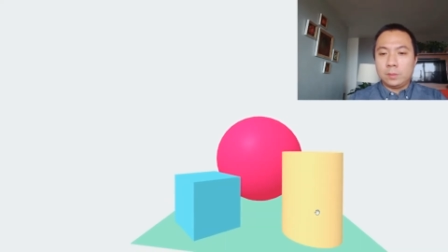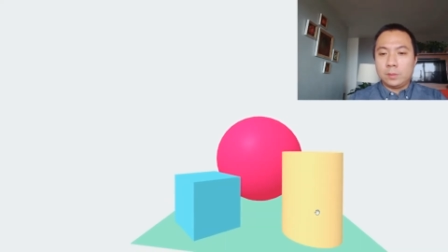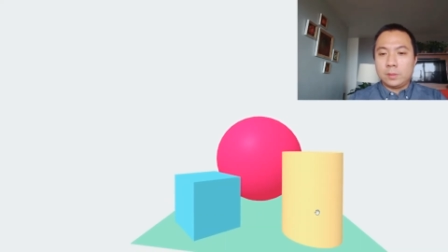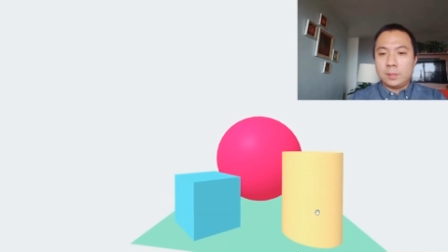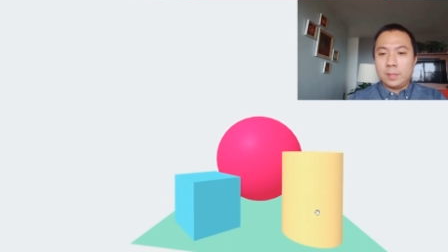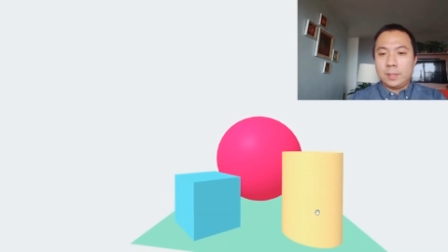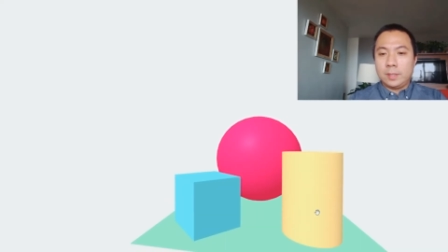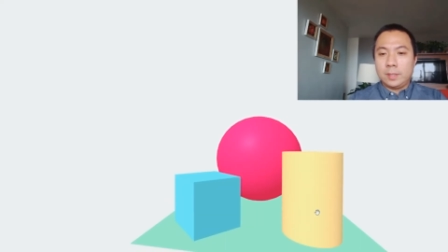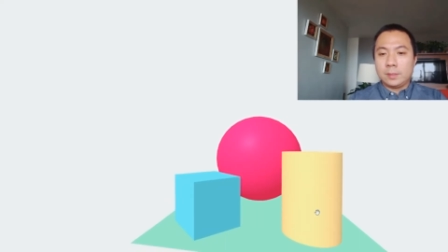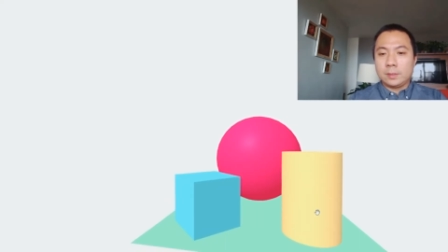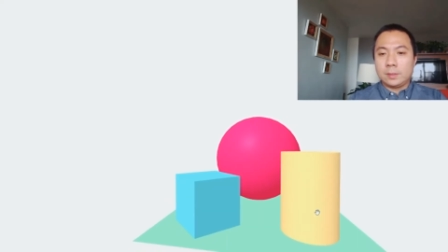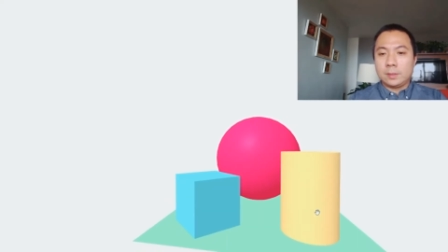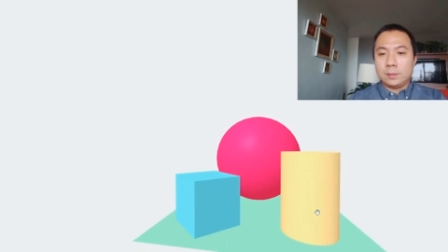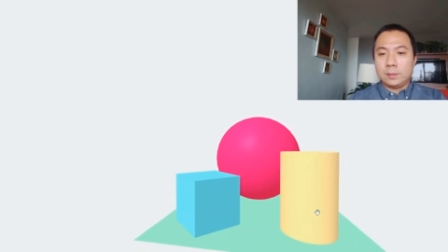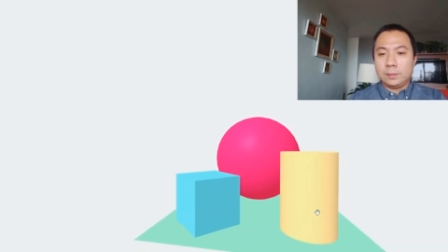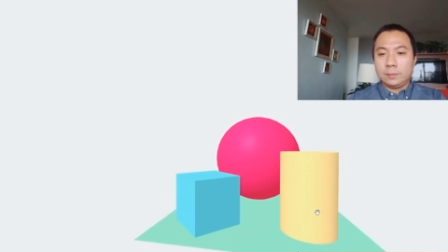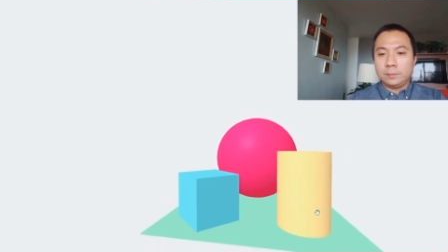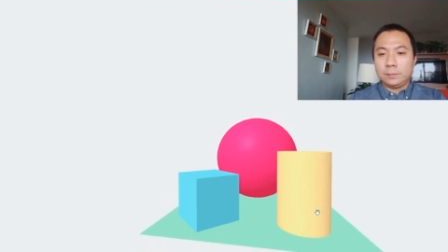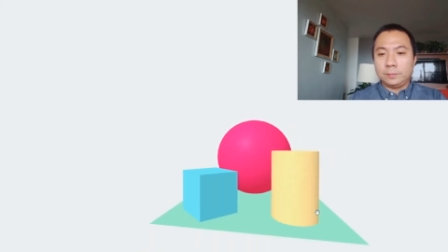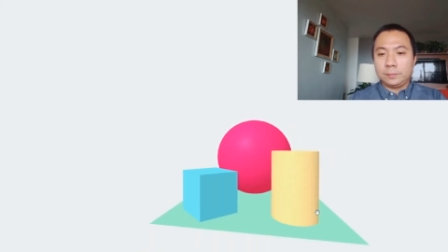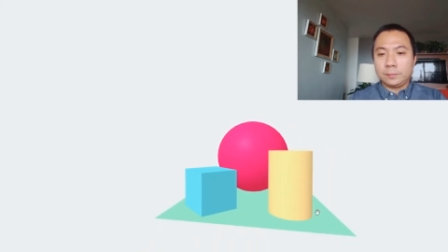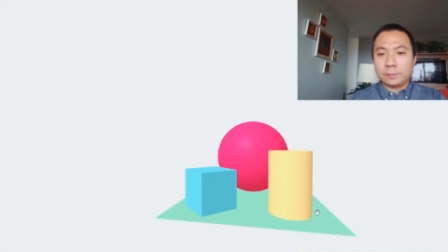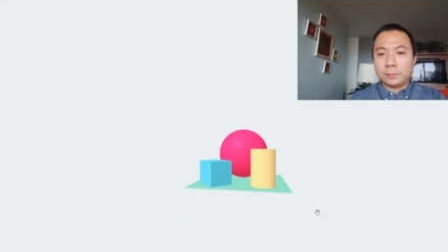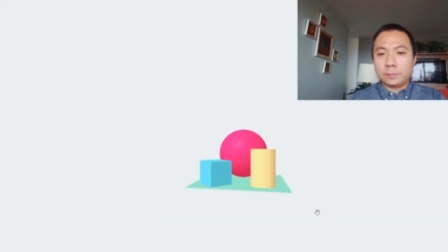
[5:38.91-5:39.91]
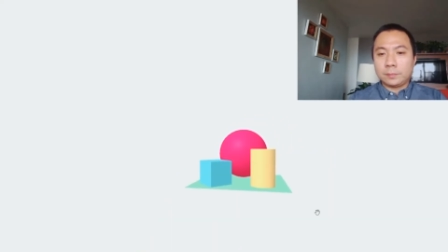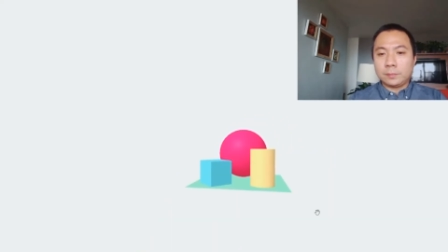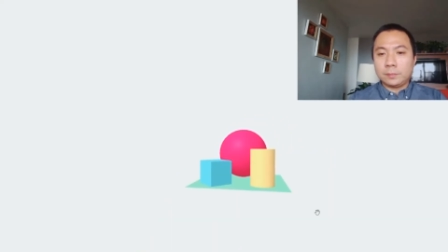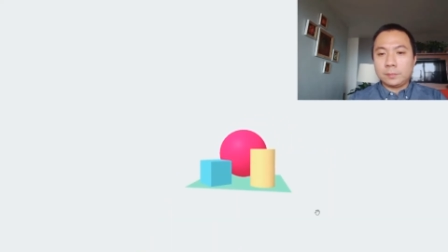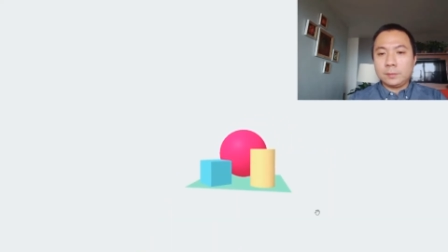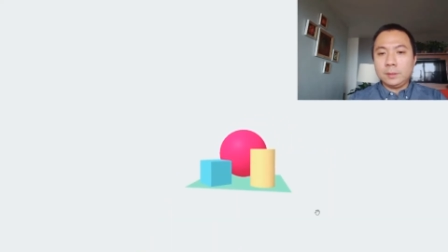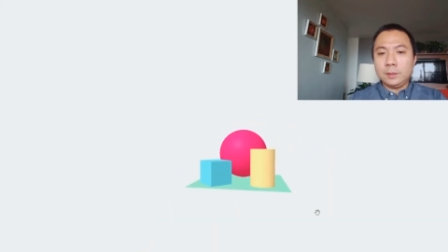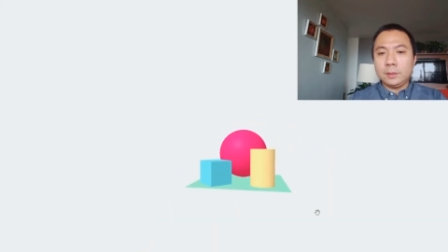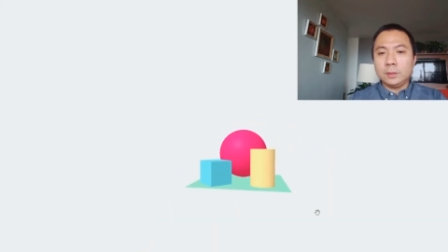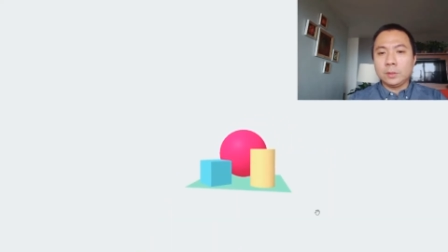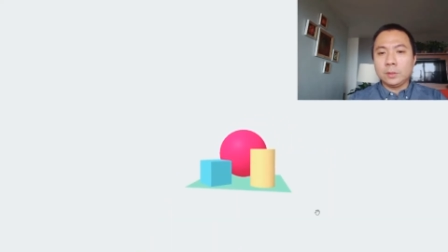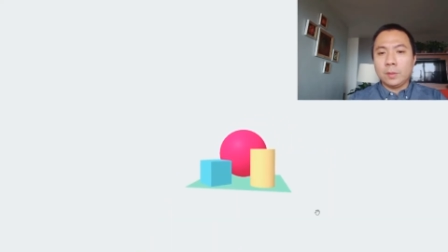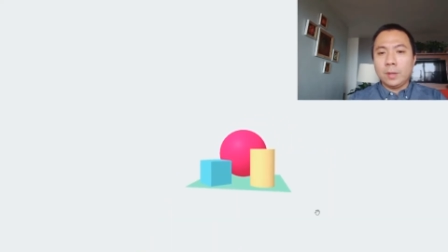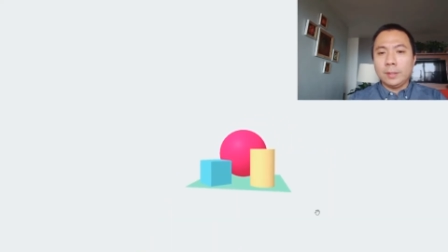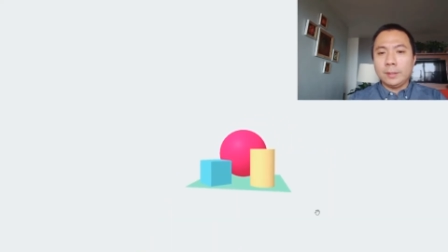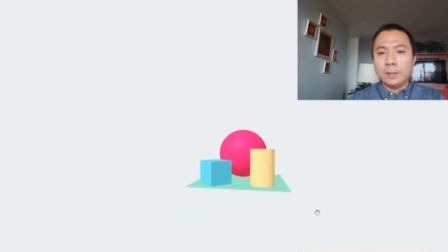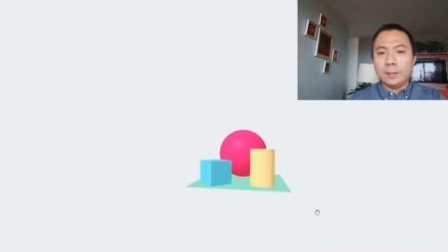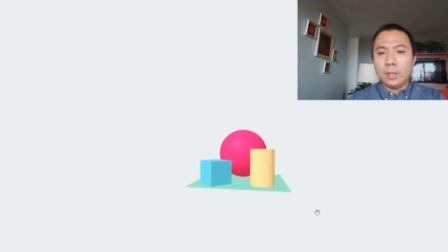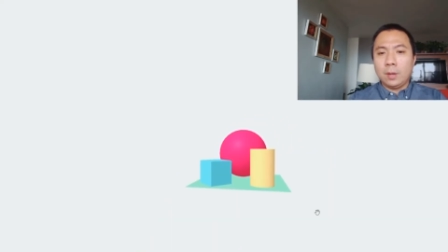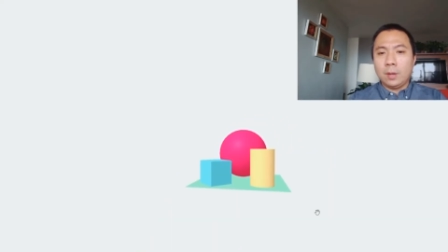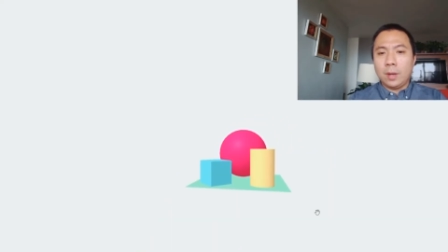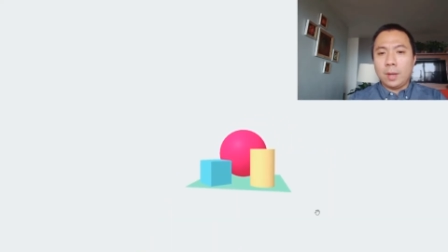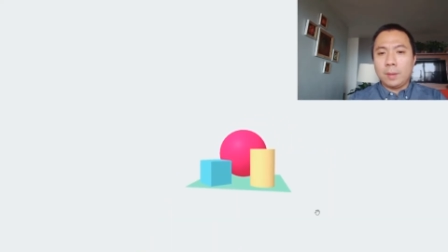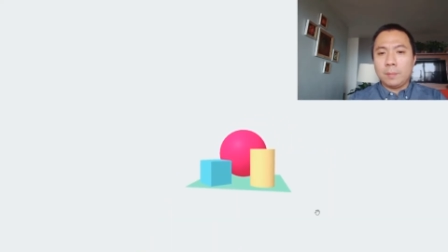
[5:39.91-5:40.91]
things. So right
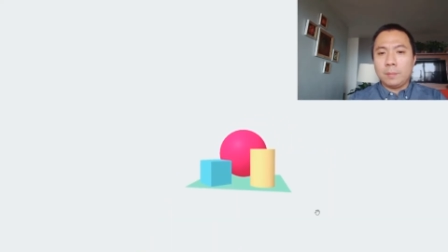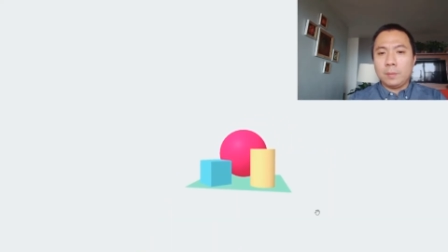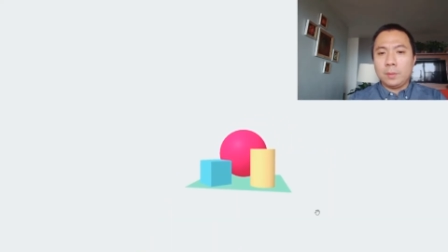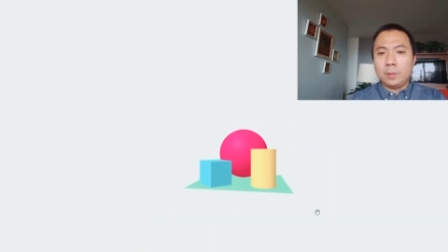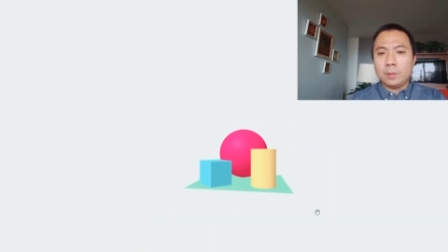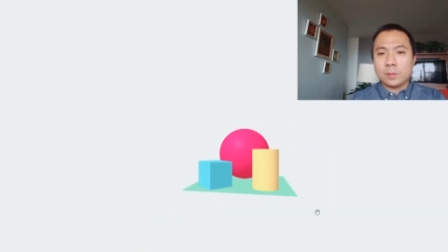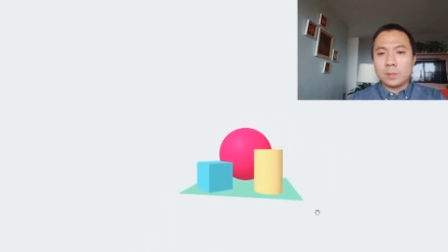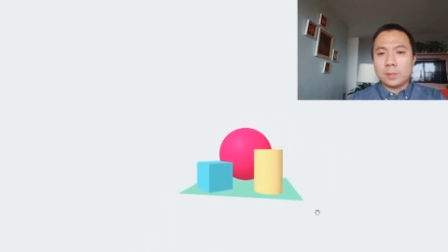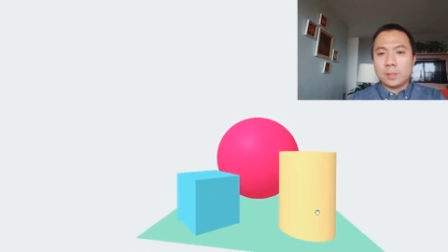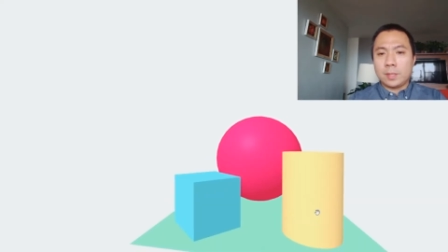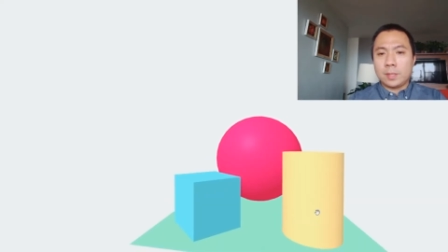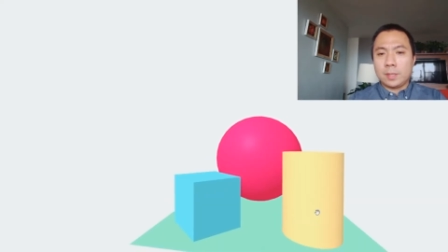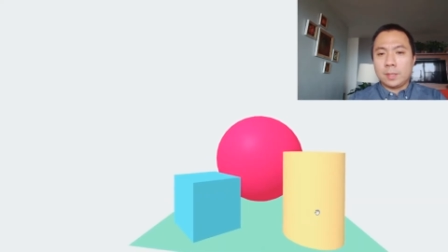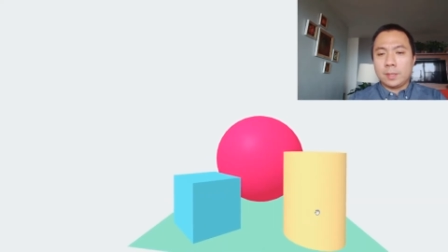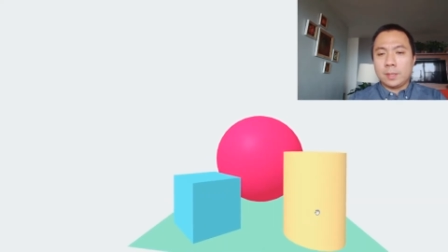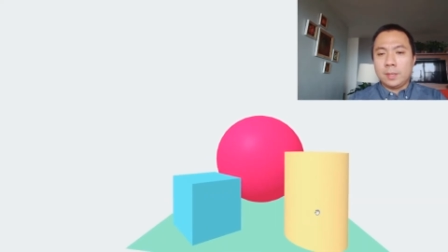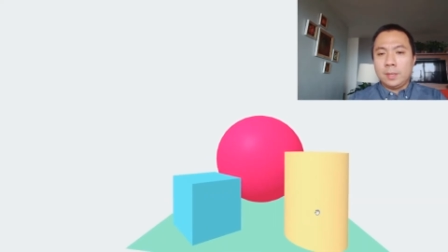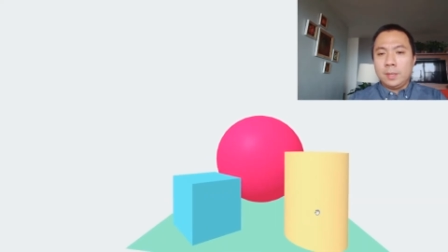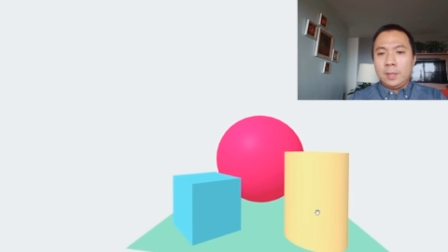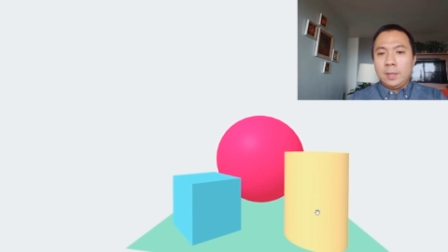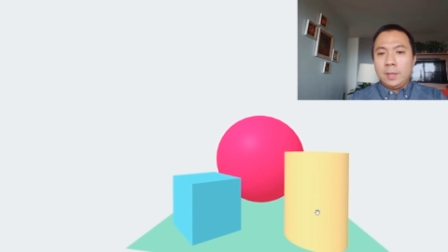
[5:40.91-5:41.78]
now I'm using